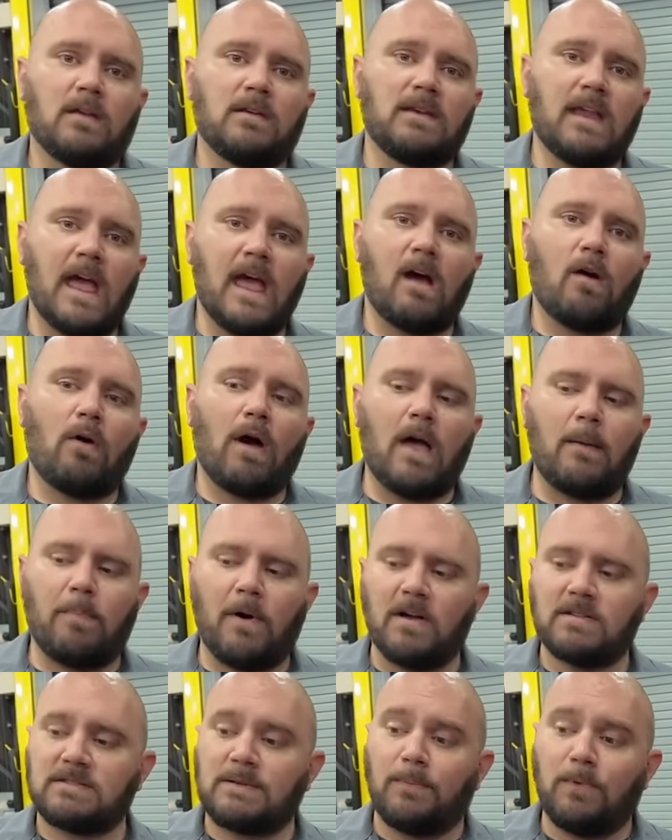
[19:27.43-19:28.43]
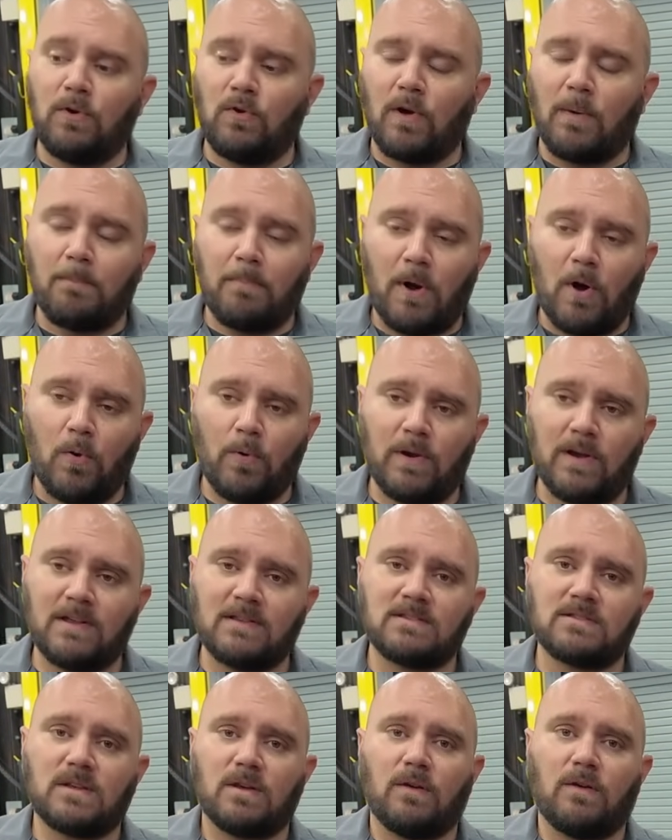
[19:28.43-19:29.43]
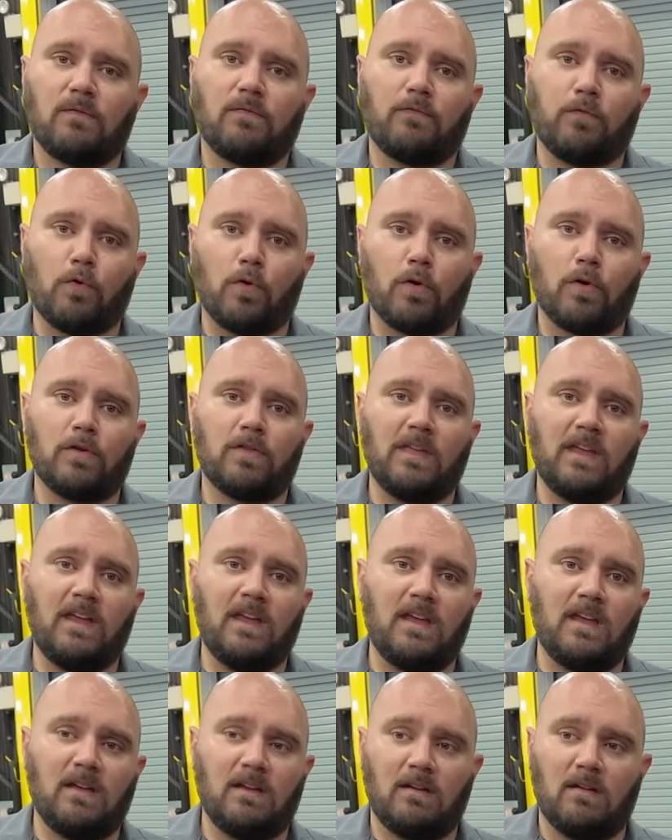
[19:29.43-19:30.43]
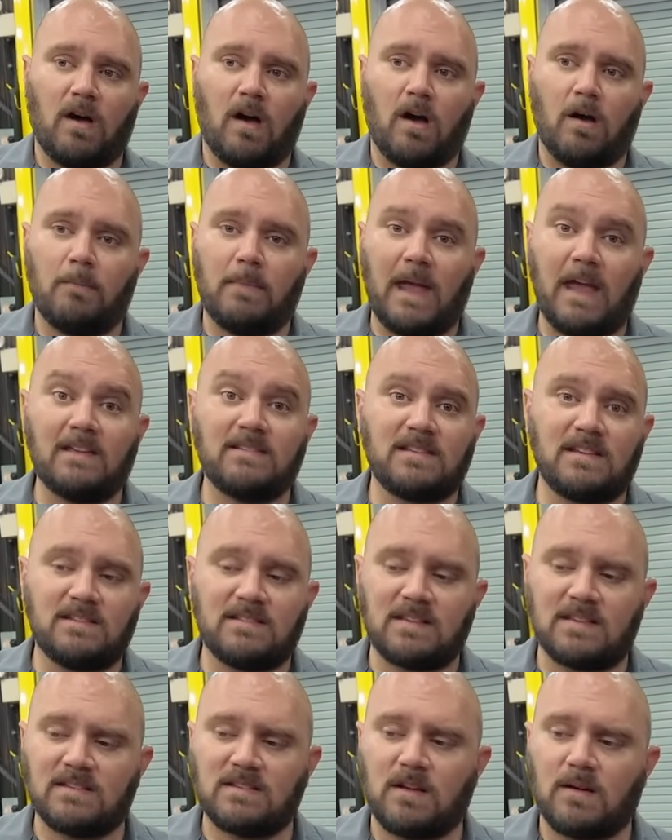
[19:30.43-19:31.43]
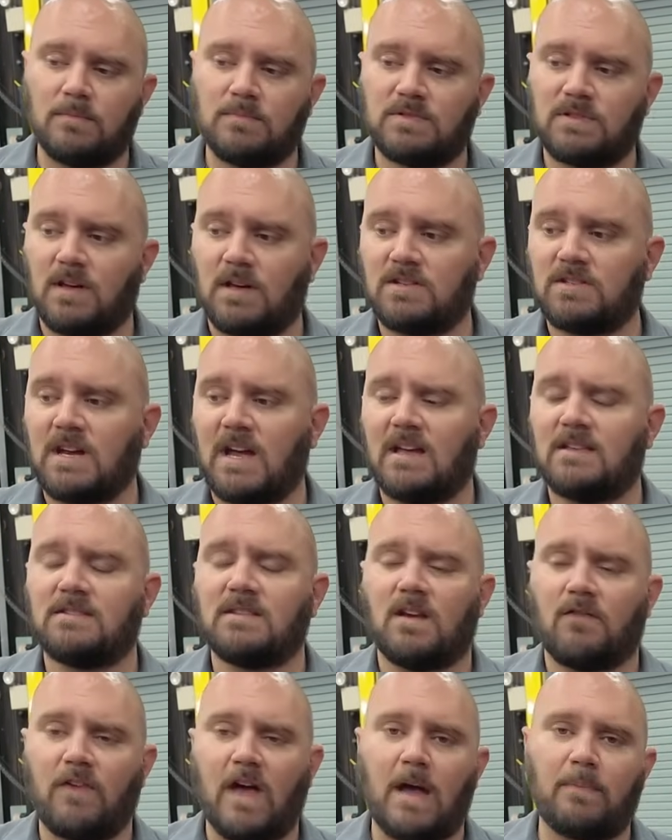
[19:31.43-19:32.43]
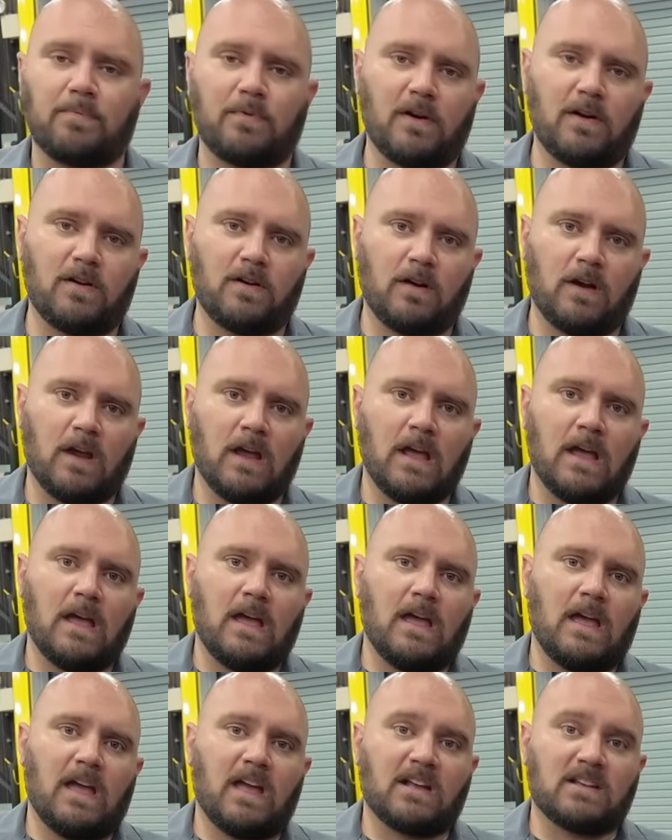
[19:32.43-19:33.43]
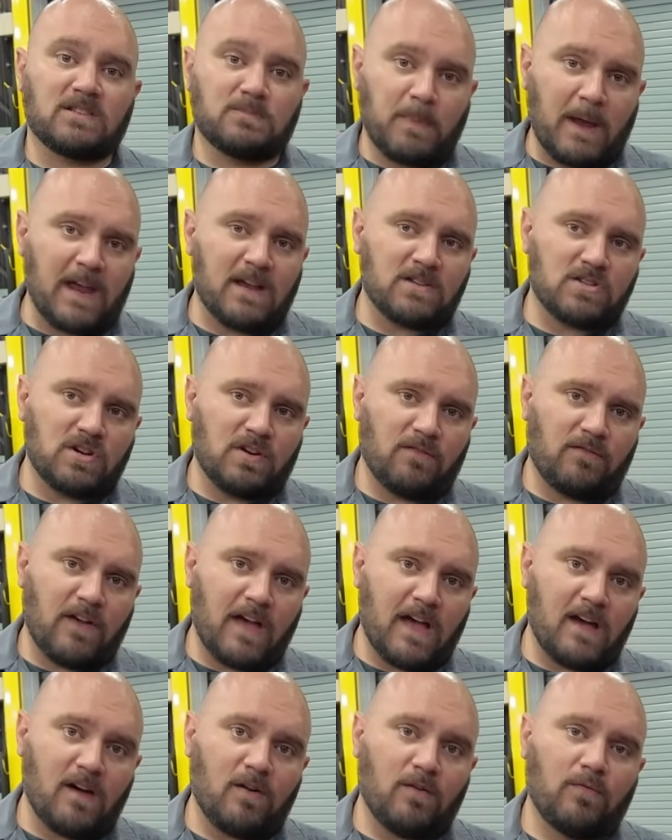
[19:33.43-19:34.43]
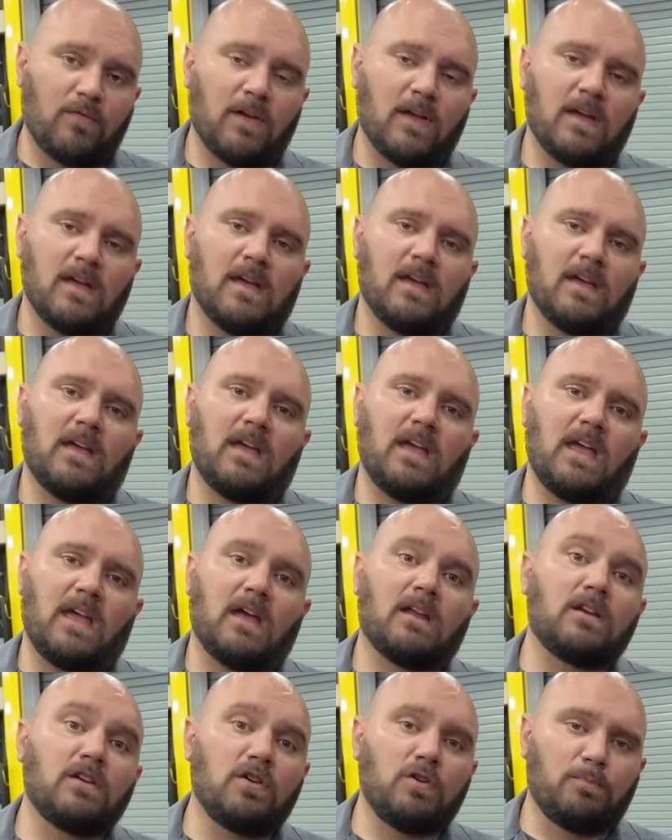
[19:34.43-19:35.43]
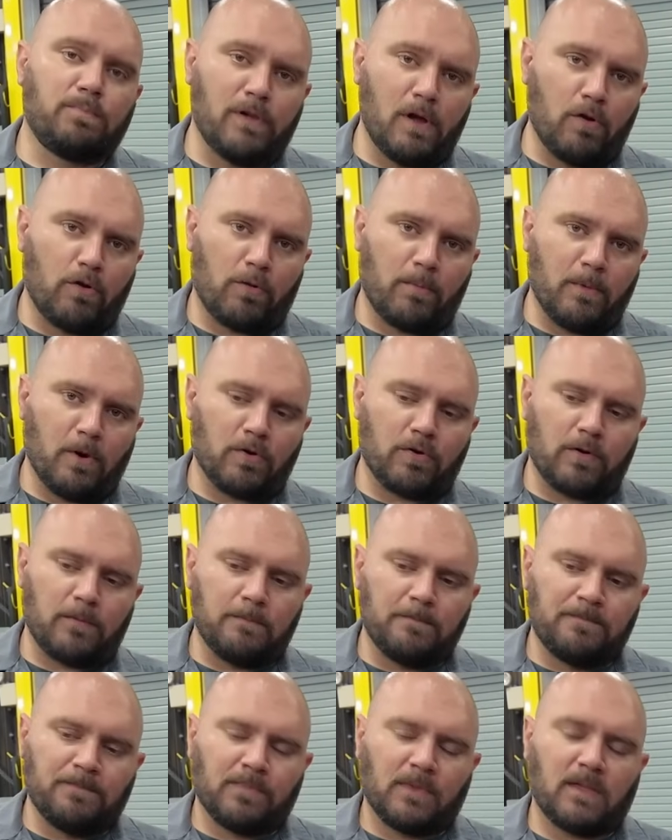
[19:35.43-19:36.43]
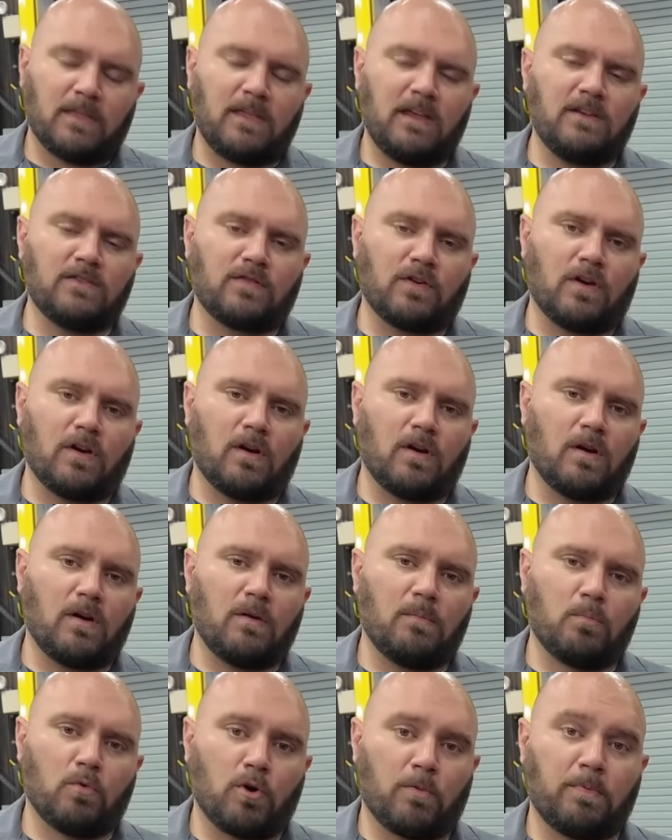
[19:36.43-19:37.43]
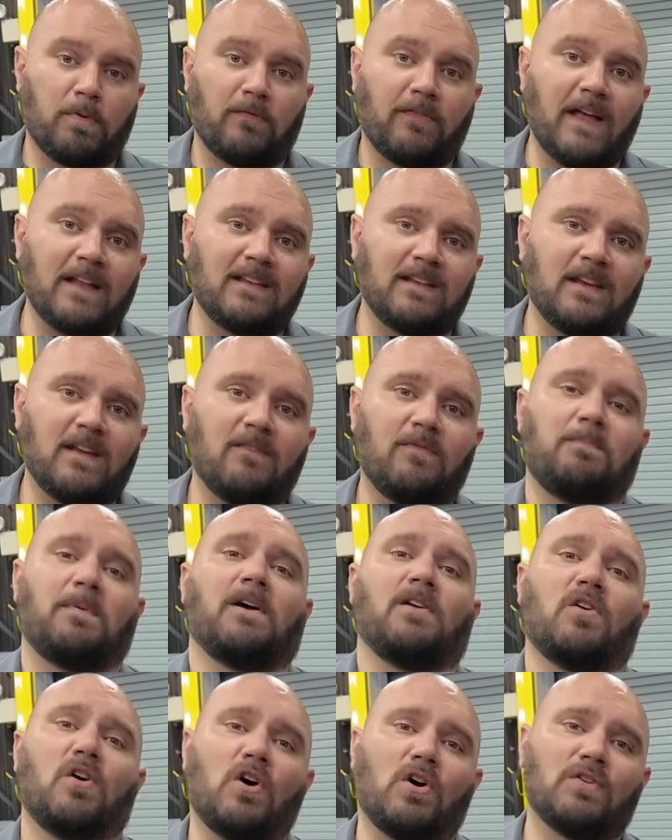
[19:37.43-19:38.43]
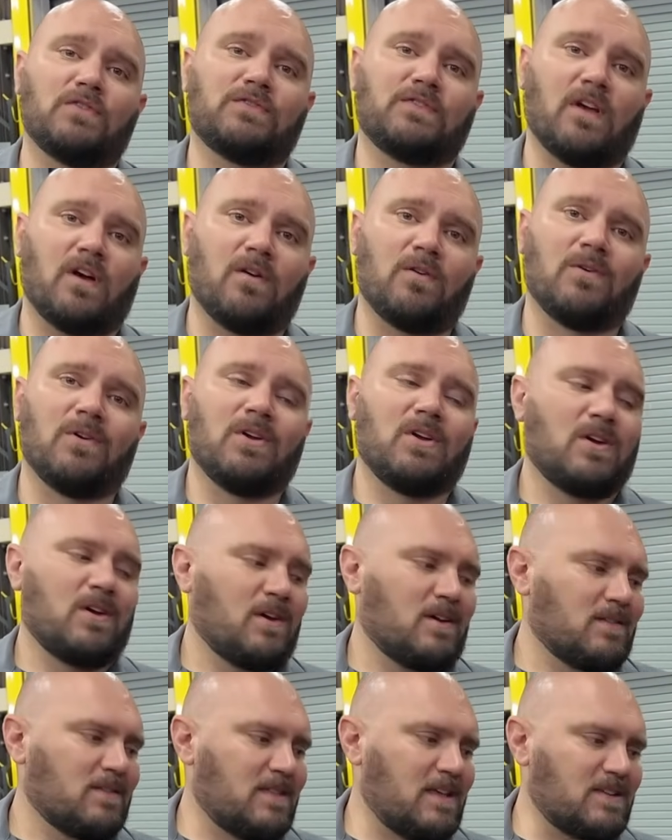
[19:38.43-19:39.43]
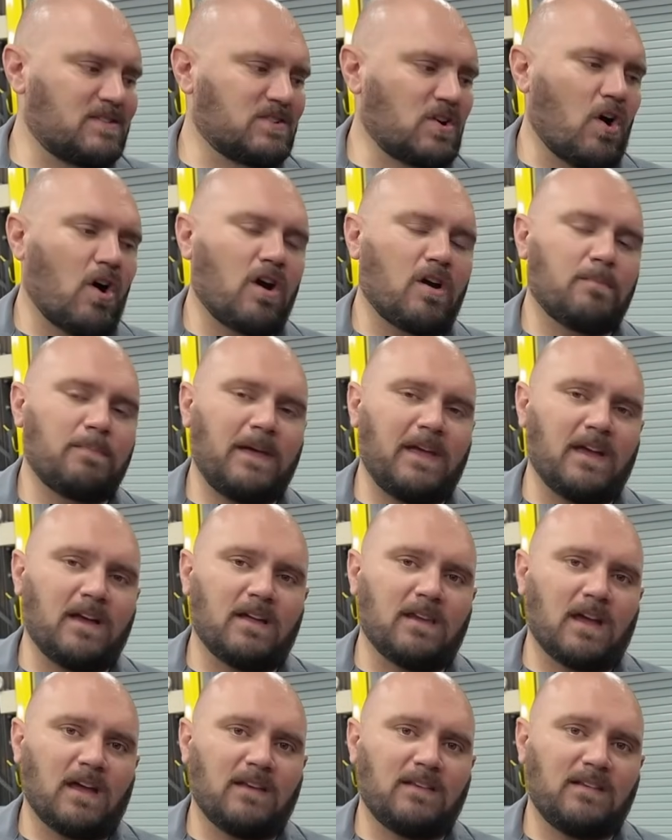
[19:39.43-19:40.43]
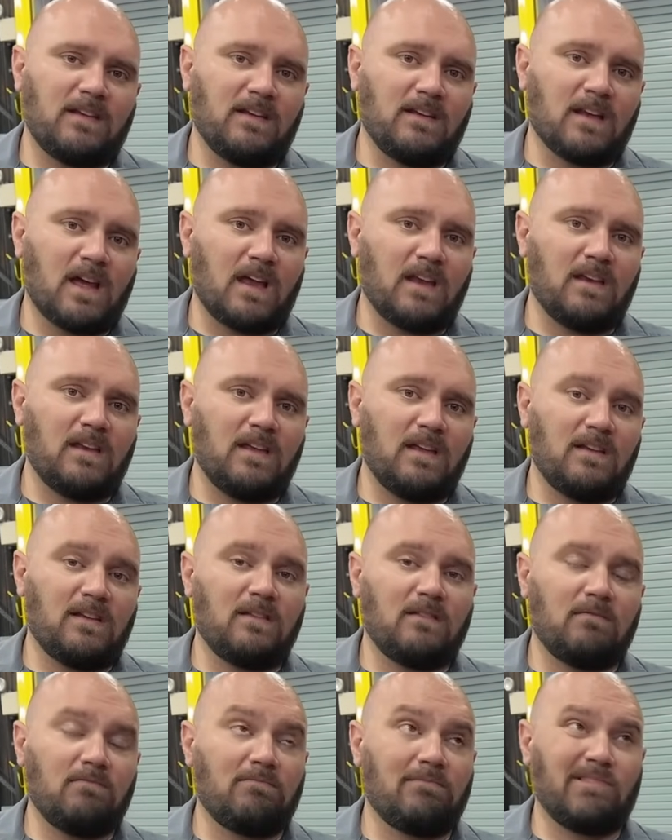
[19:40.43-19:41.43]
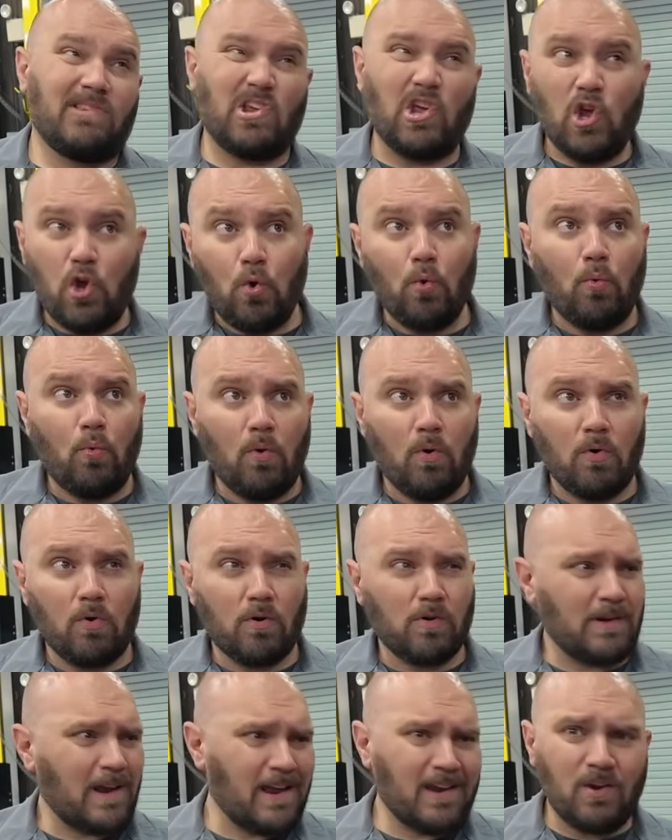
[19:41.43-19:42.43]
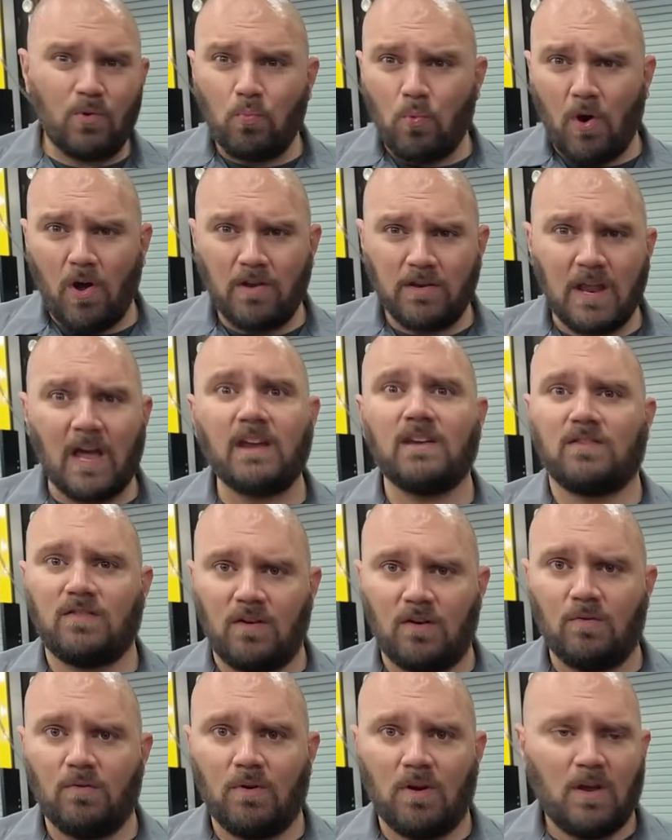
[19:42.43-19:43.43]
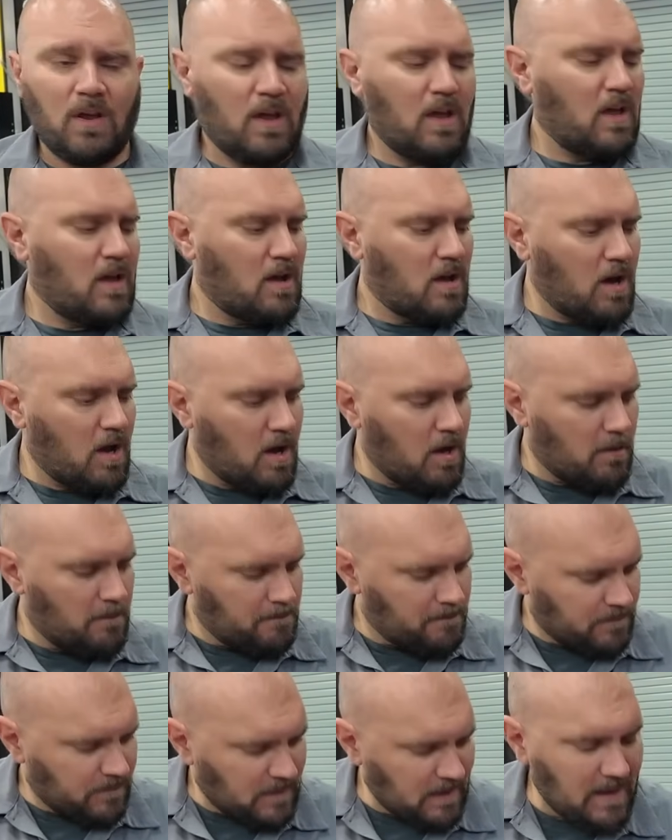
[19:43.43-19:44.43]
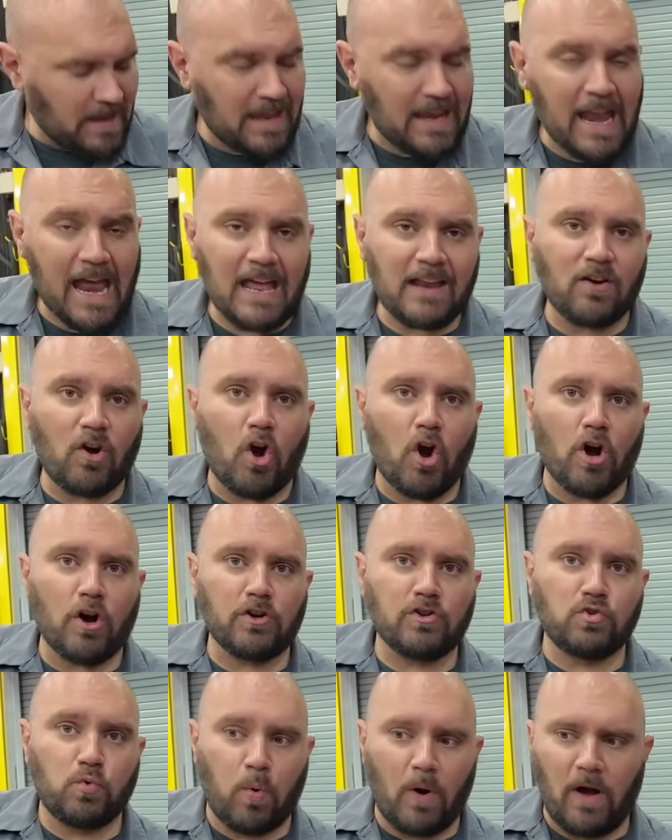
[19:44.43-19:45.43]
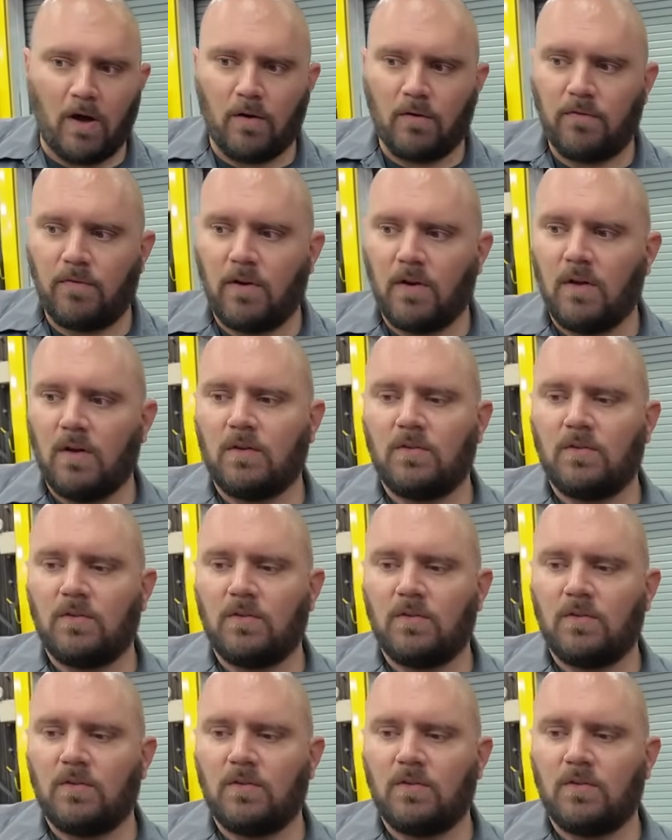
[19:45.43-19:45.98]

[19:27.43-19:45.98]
Now I bought some new components for the AC system, such as an evaporator, expansion valve, and a new blower motor. These are more preventative, but also this car being a 1992 or 92, it had R12.